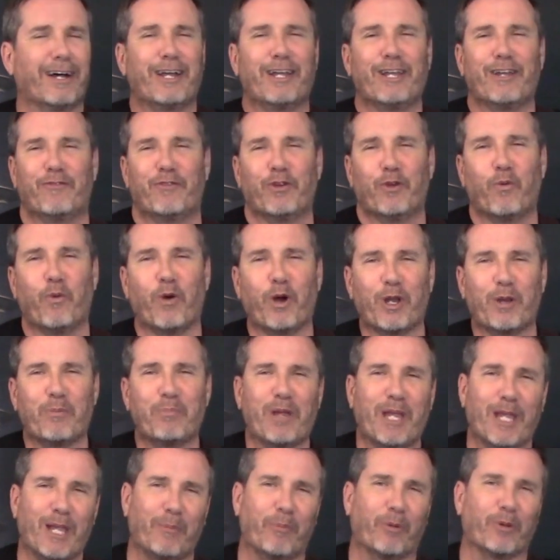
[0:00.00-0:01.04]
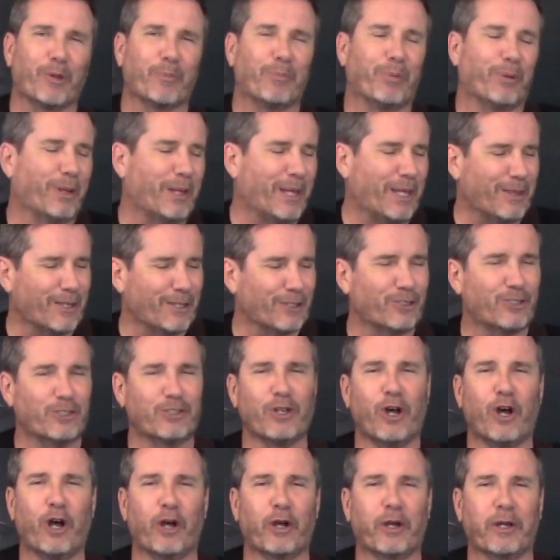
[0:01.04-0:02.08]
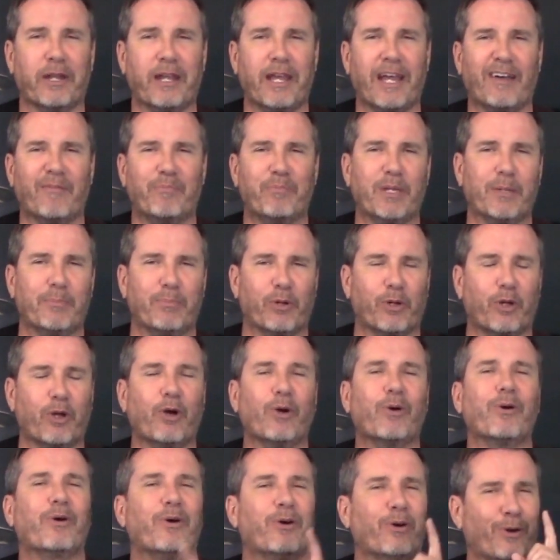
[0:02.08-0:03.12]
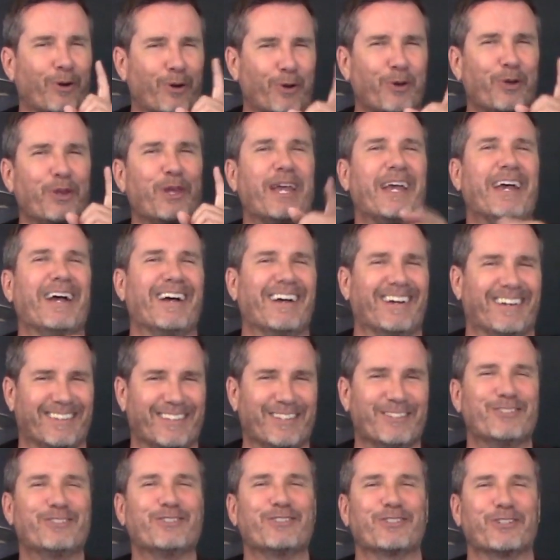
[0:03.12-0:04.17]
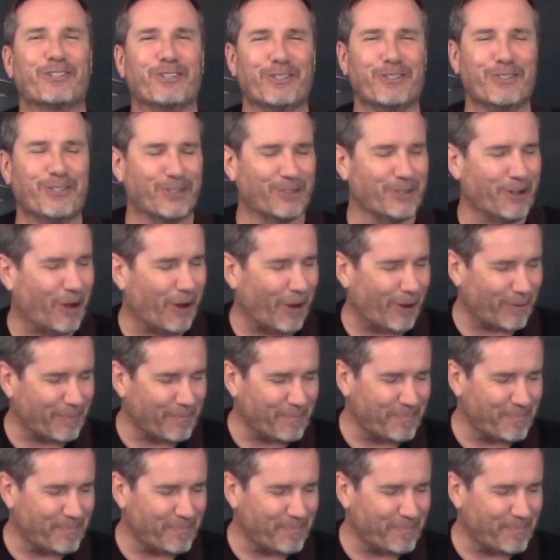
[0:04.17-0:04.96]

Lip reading: if you want to be able to play this song and have people go, oh yeah, this is a good song.